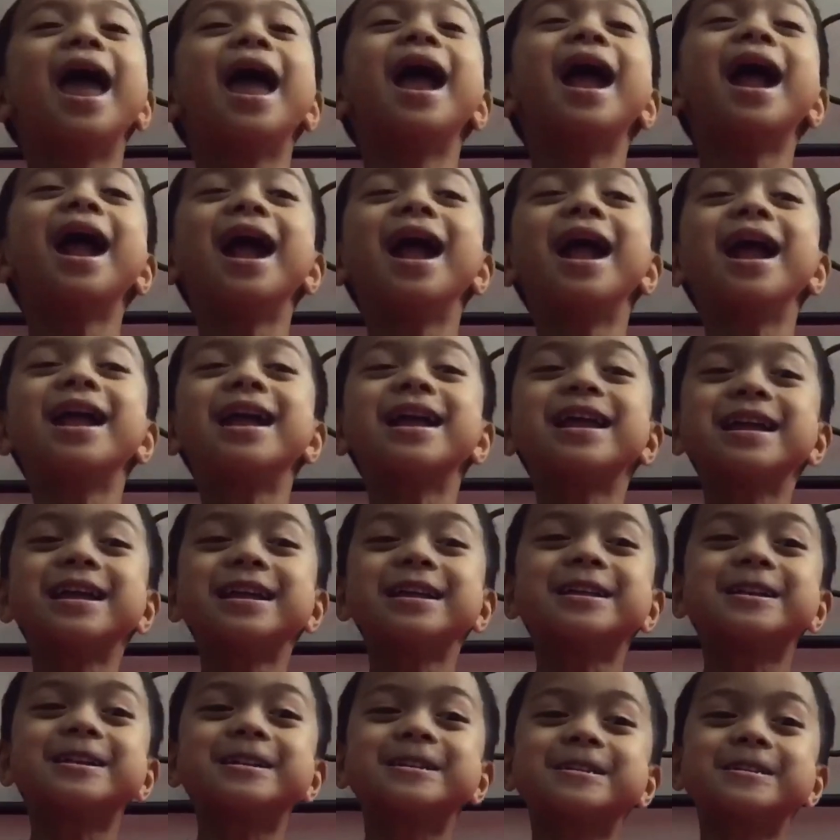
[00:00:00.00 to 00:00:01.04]
And then after
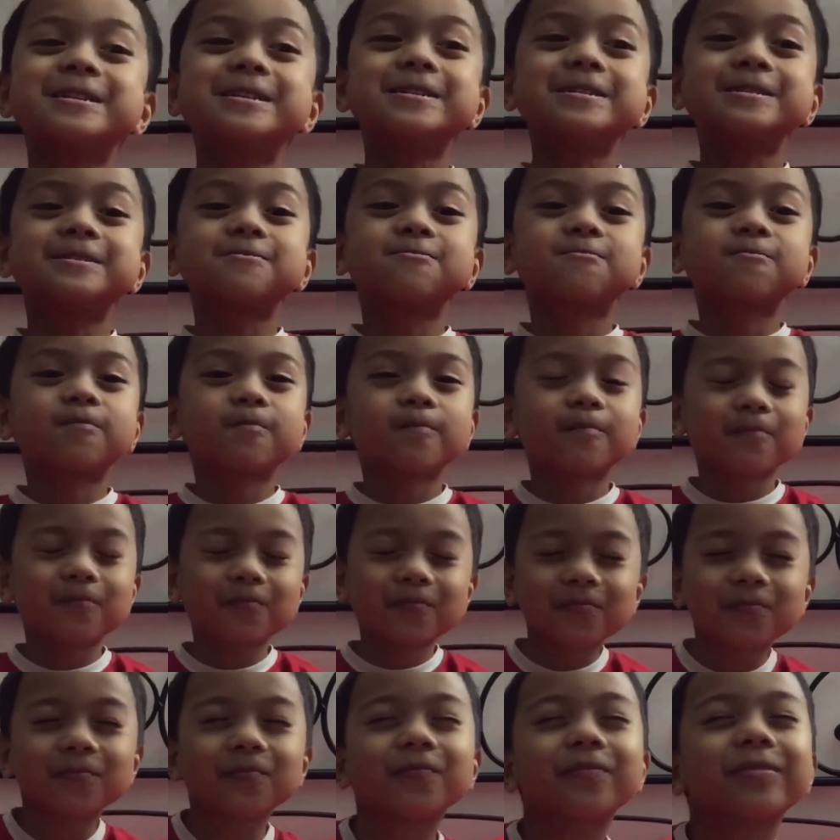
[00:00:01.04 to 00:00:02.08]
Jupiter, it's?
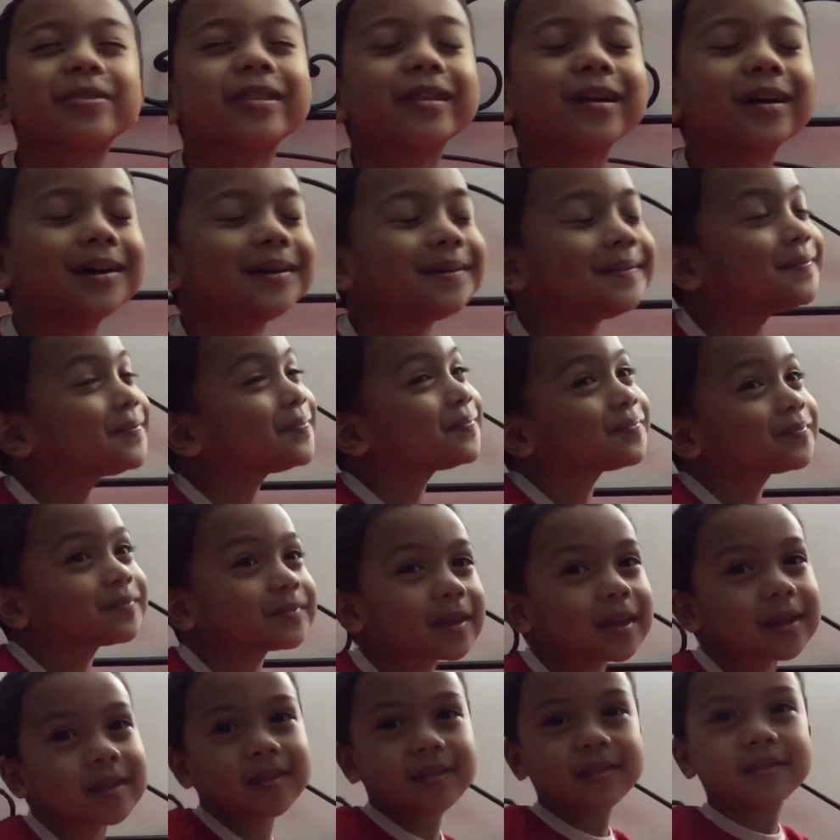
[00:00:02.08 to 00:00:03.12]

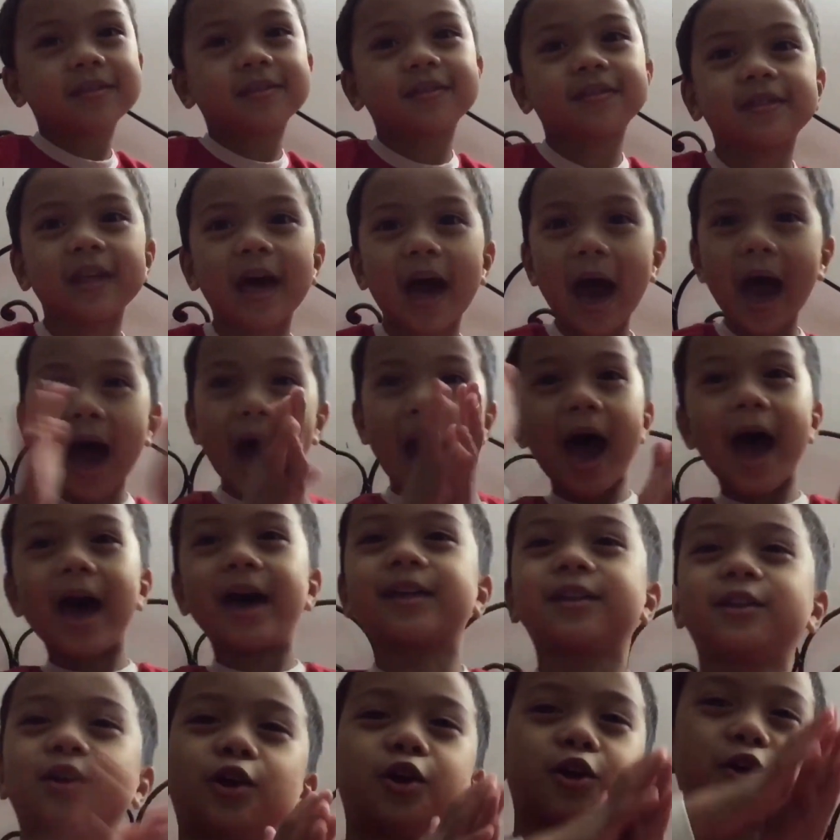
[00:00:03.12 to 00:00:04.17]

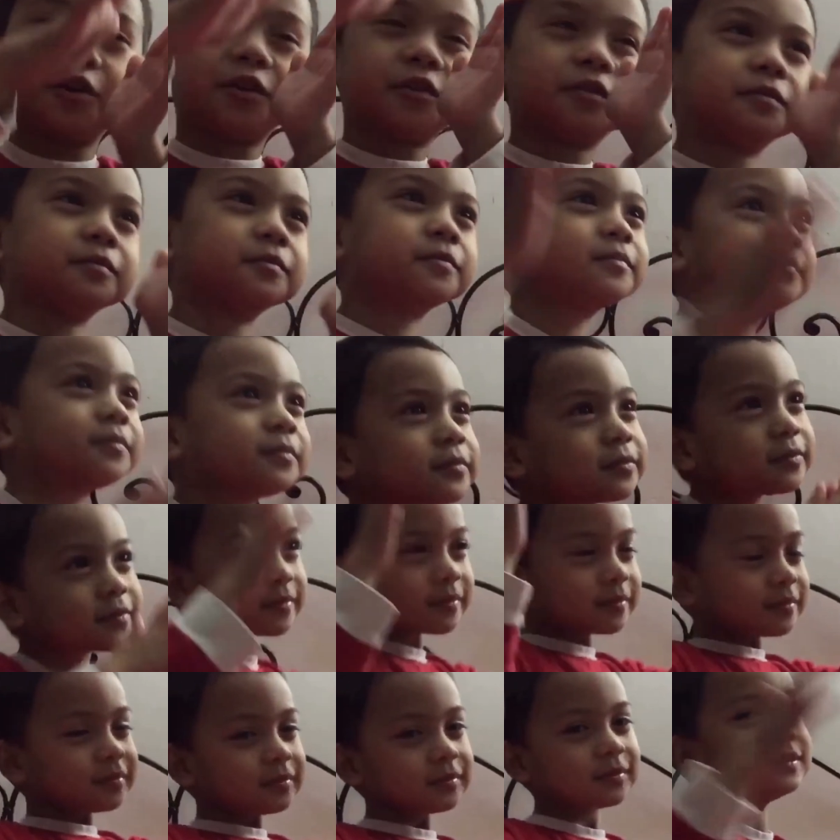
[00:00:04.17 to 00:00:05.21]
Saturn. The color
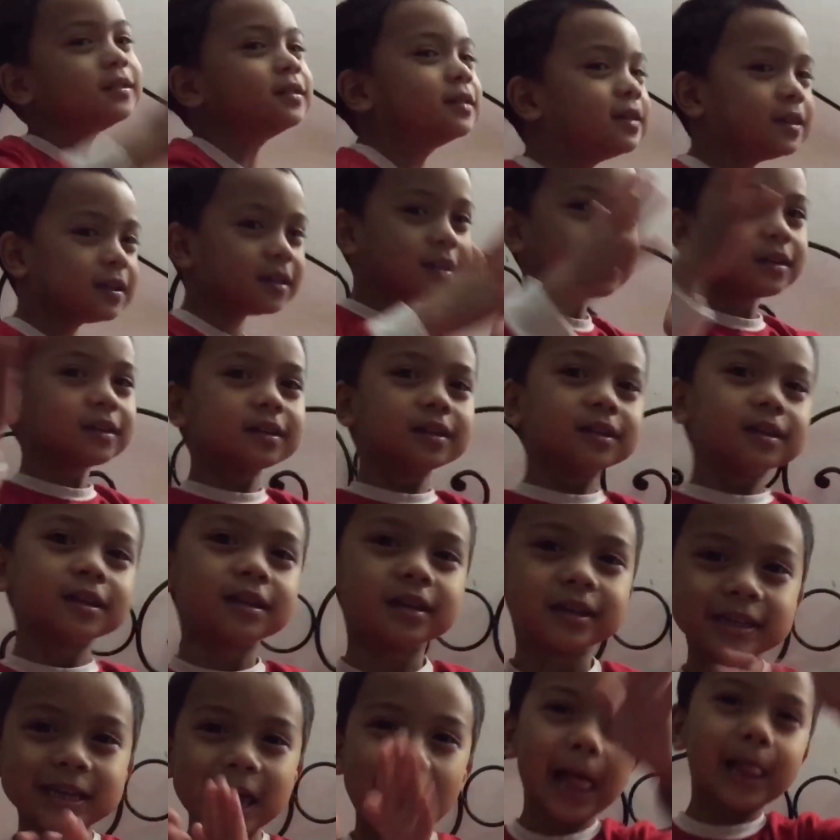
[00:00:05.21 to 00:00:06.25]
of Saturn is?
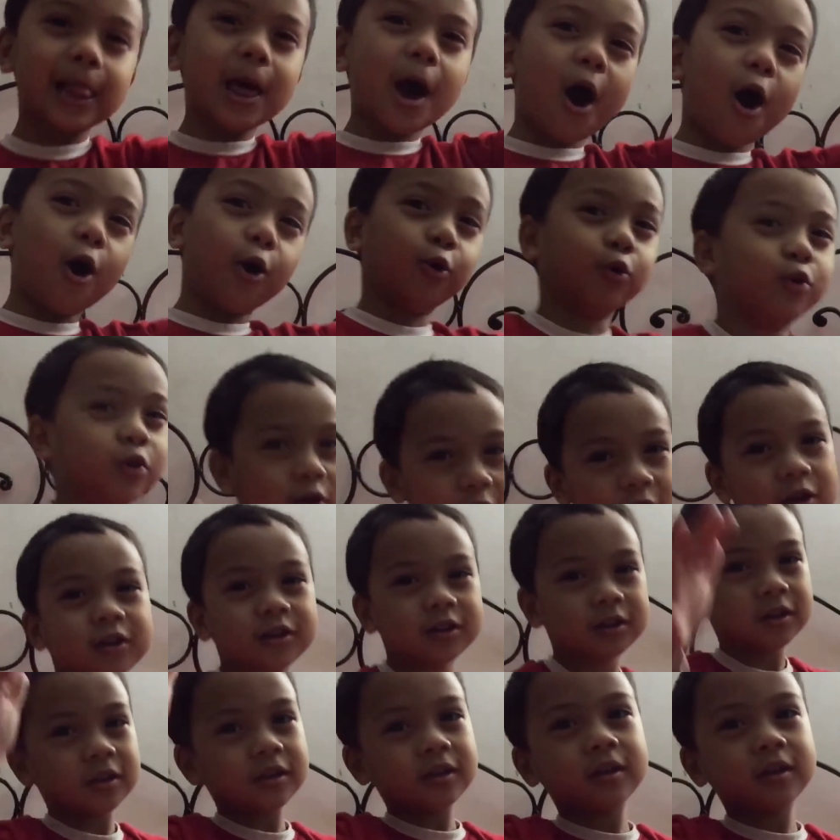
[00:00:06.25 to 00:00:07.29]
Yellow. And